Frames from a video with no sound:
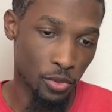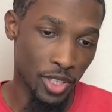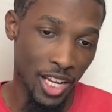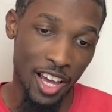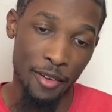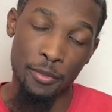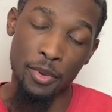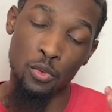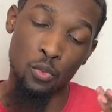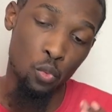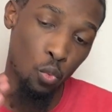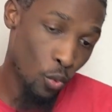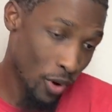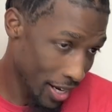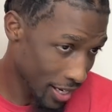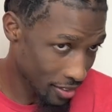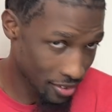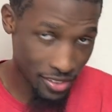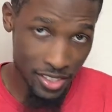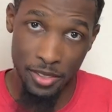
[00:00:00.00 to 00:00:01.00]
I've been
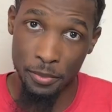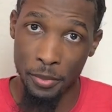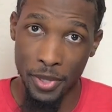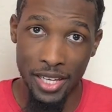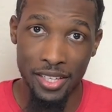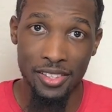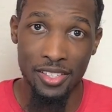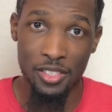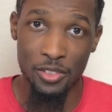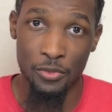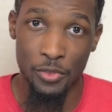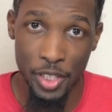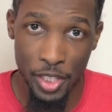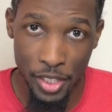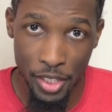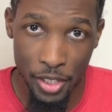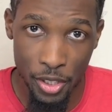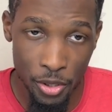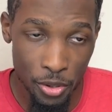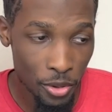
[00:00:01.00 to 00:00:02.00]
waiting to make this
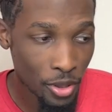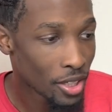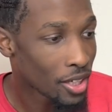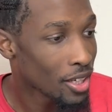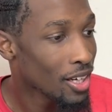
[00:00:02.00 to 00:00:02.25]
video.